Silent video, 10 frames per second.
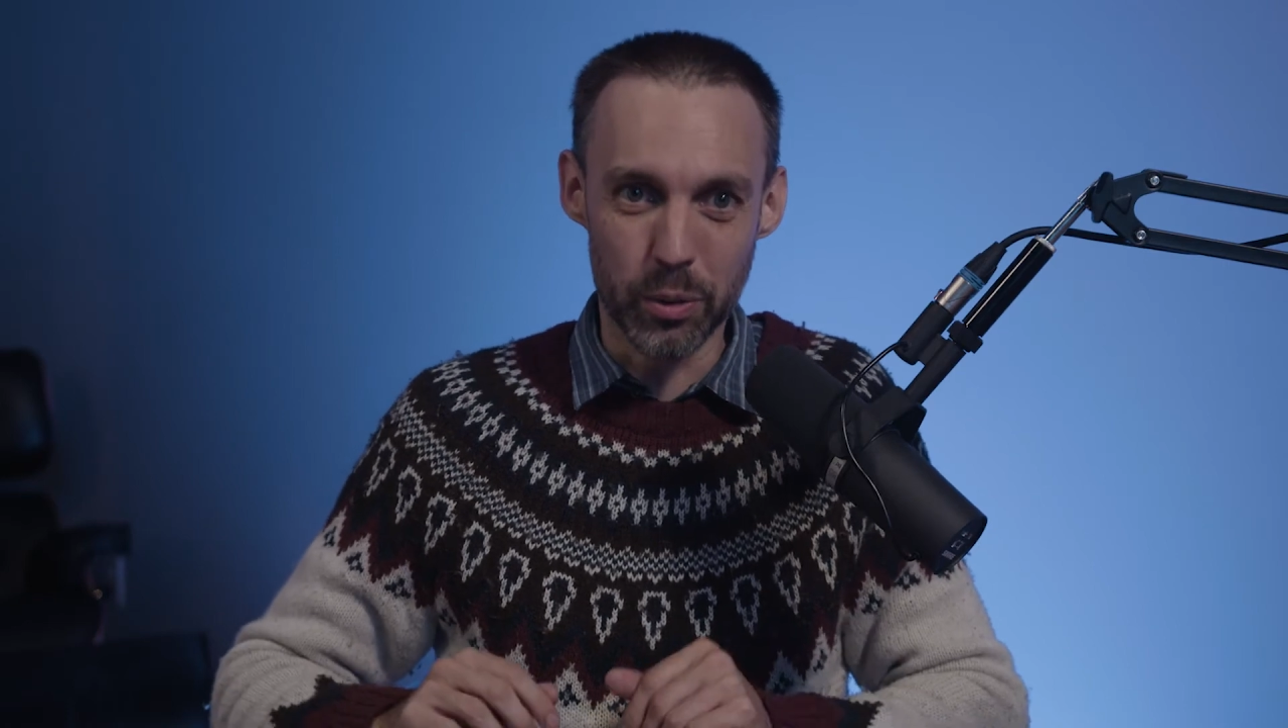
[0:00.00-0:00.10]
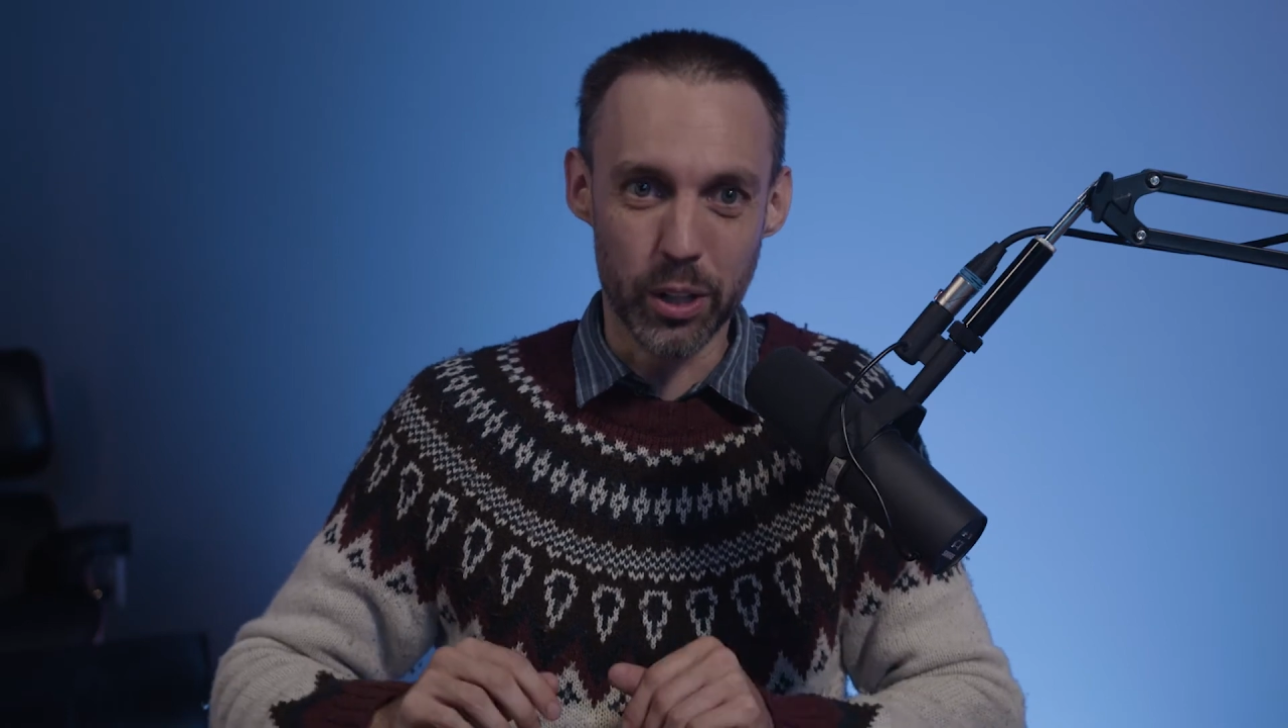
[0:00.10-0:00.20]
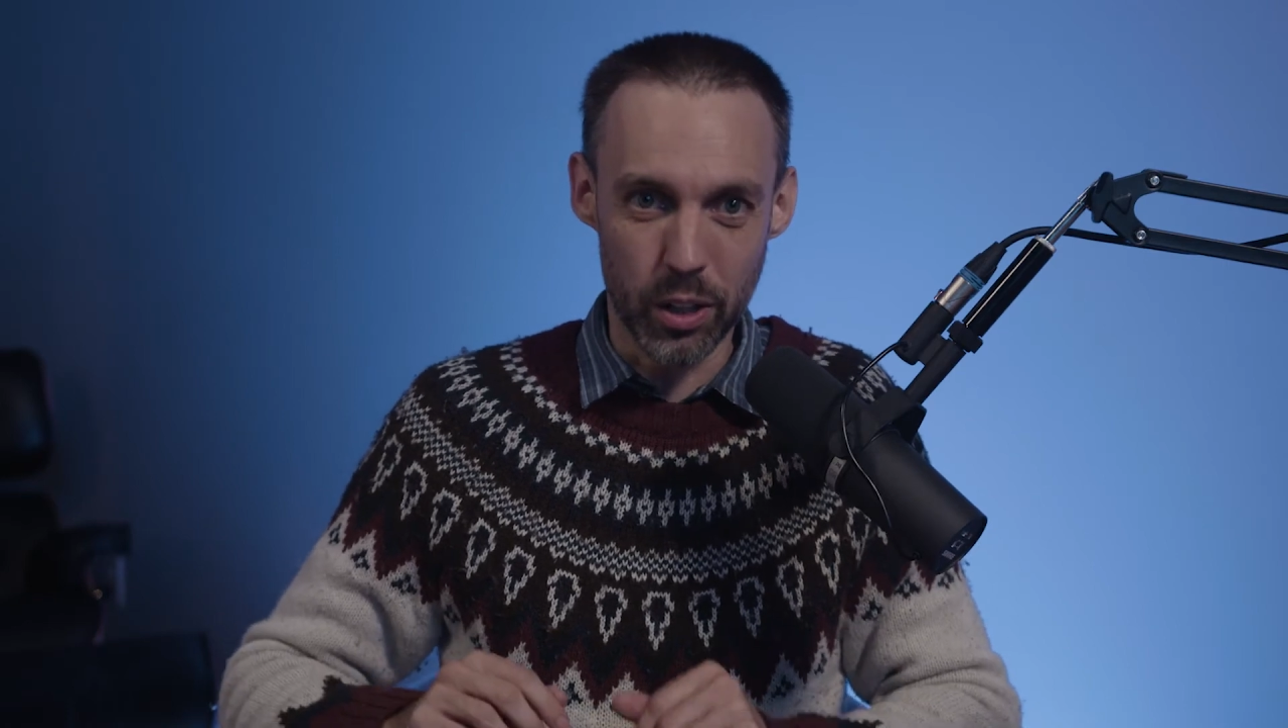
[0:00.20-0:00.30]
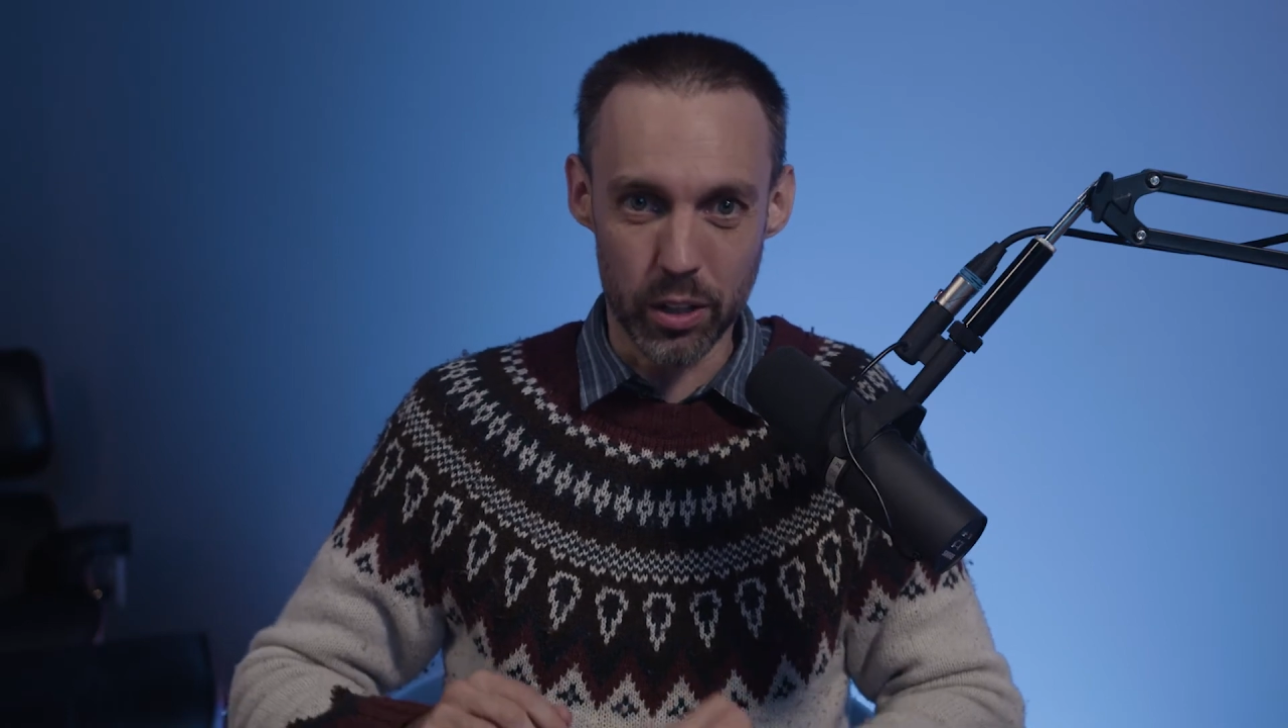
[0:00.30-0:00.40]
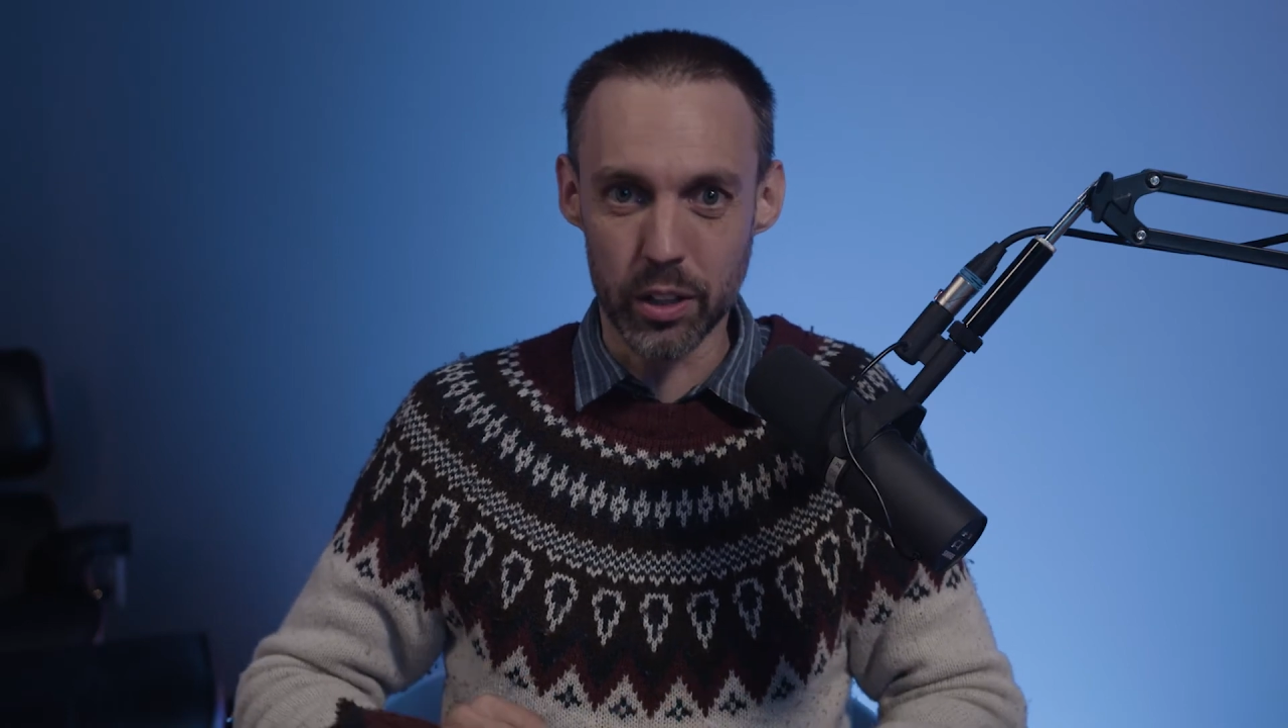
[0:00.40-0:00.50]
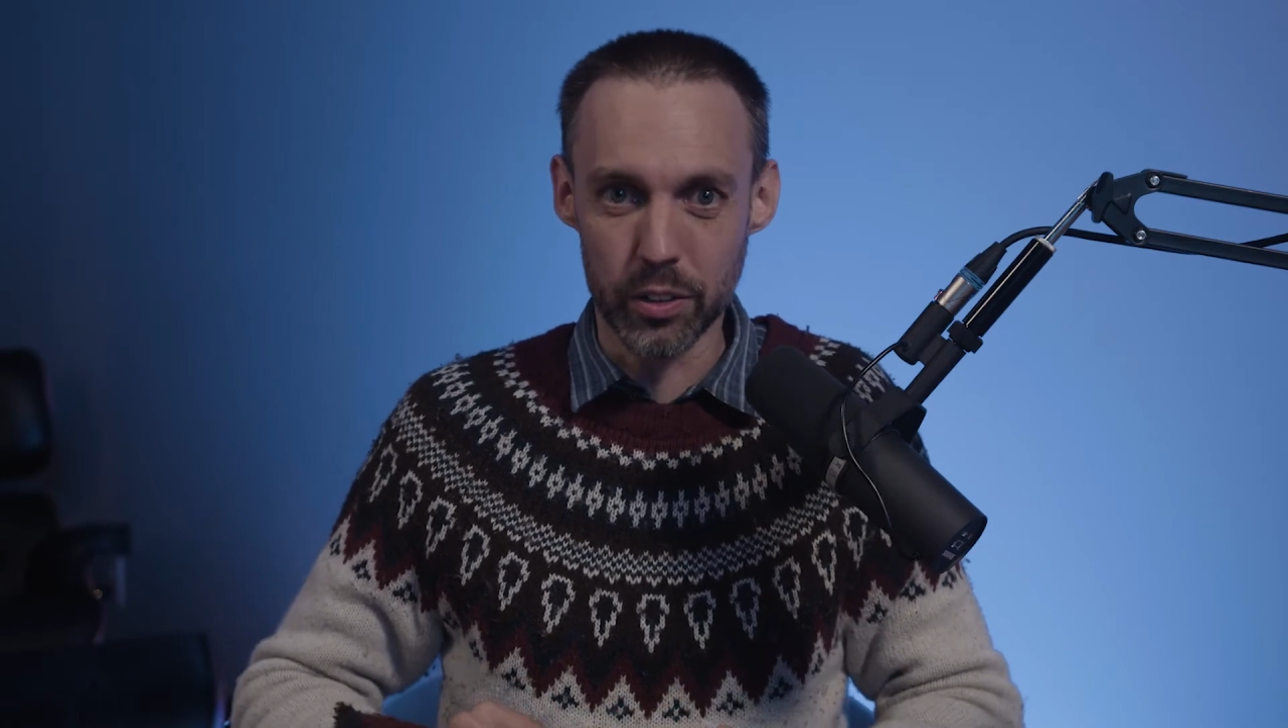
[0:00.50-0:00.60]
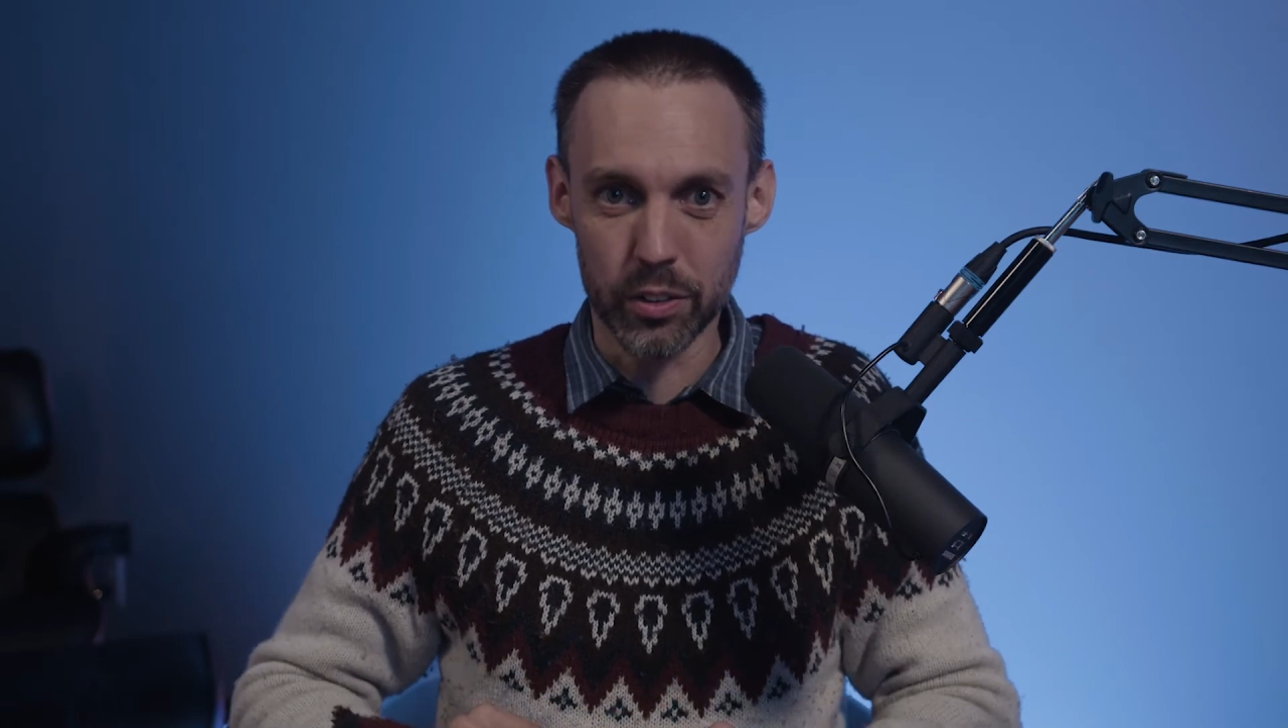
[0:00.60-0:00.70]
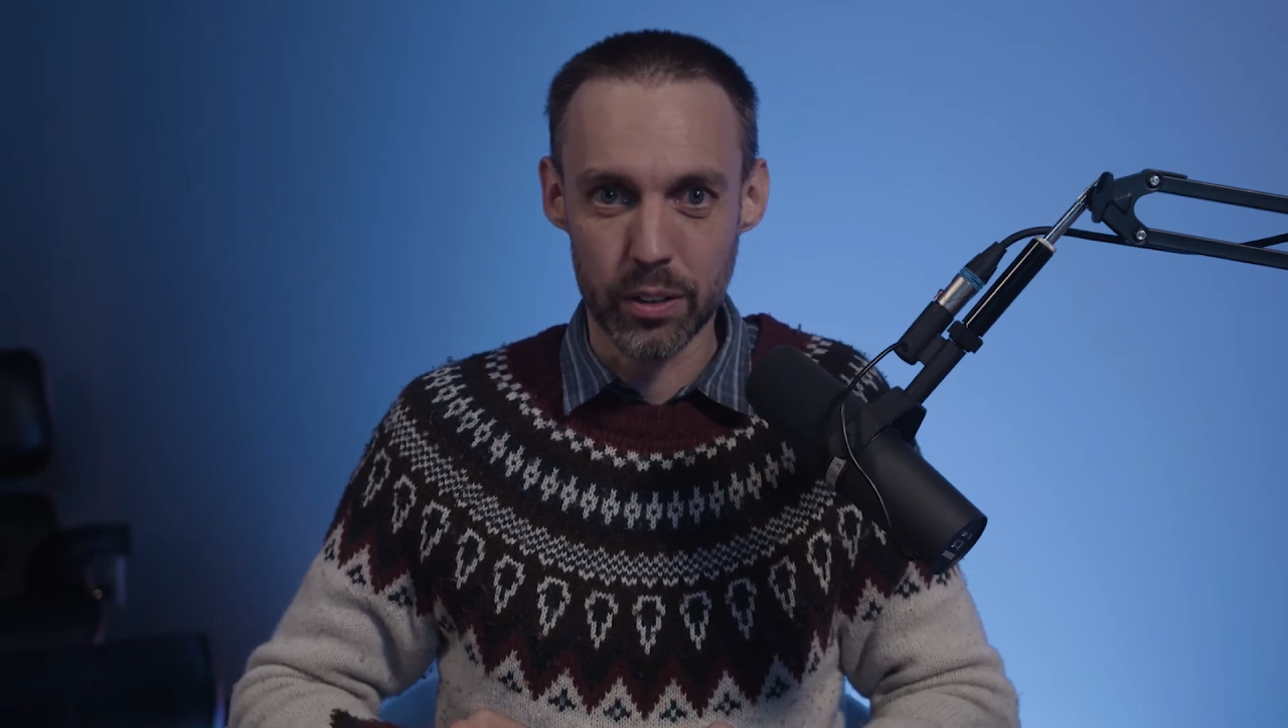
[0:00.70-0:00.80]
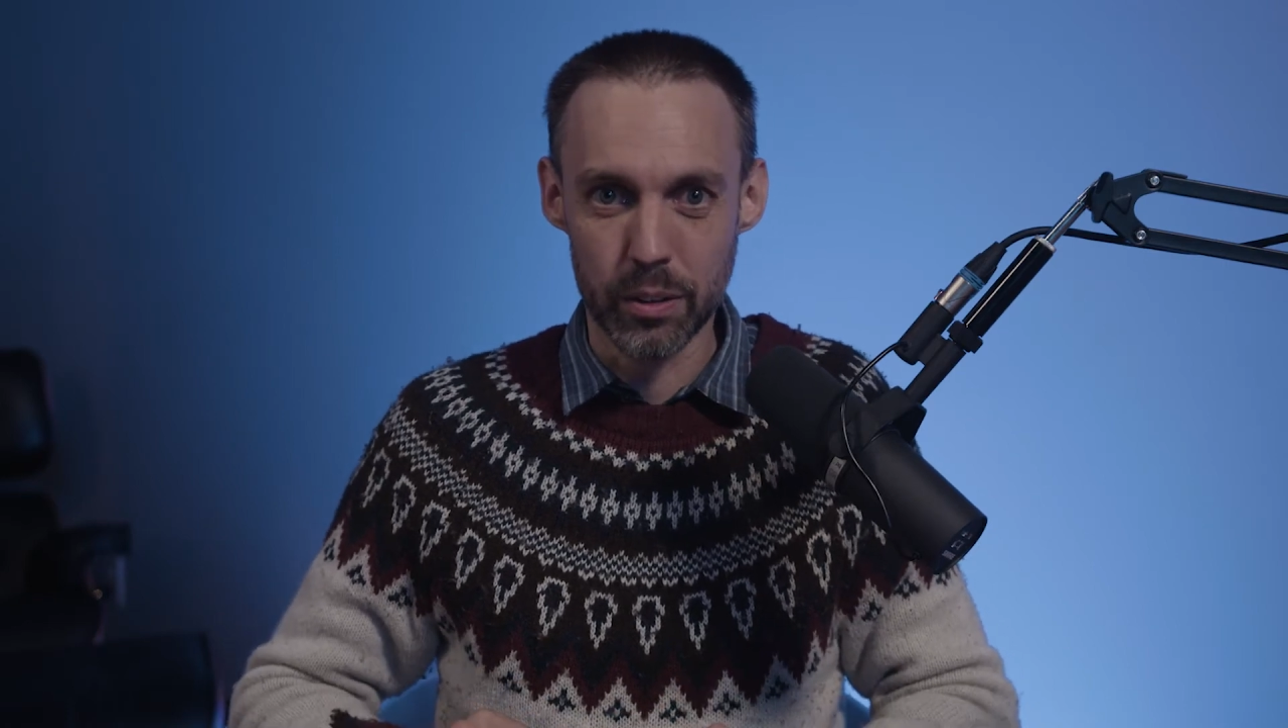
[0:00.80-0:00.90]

regardless.